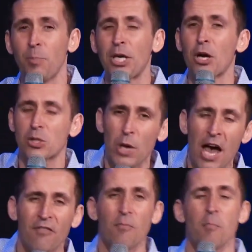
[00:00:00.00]
because we
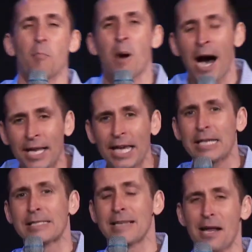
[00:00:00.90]
have money,
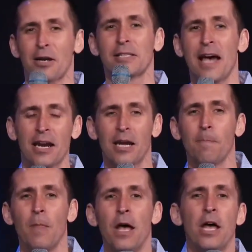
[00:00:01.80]
etc.,
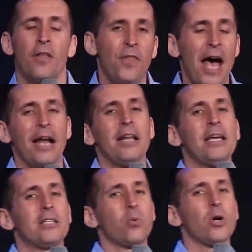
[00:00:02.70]
etc., then
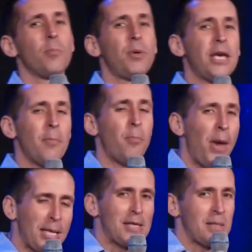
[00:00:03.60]
it will be a
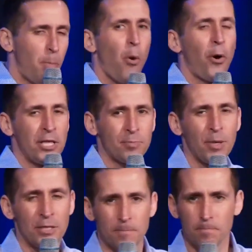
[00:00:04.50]
big
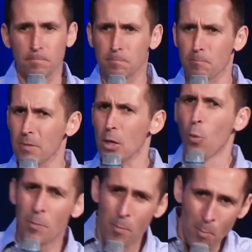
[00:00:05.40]
disappointment.
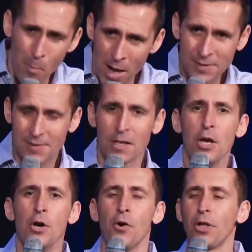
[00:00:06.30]
We must
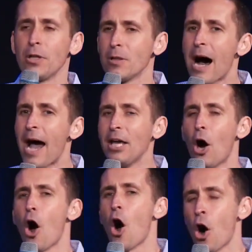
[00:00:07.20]
rely
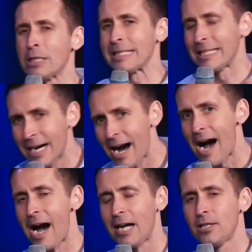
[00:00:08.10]
on
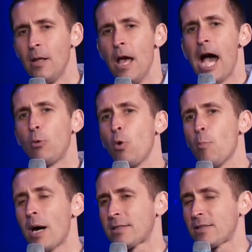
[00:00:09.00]
God, and we
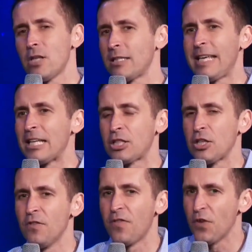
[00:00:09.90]
must not get
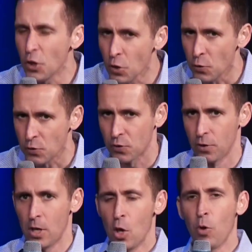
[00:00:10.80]
confused.
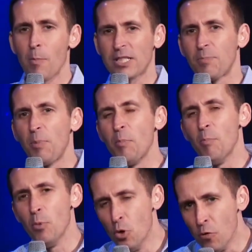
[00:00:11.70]
We must be
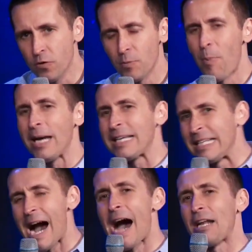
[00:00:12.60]
moved by
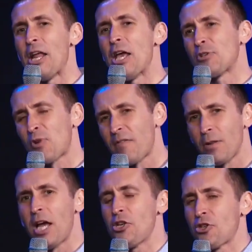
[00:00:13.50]
God and His
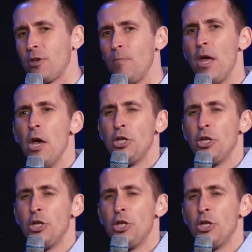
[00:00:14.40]
revelation.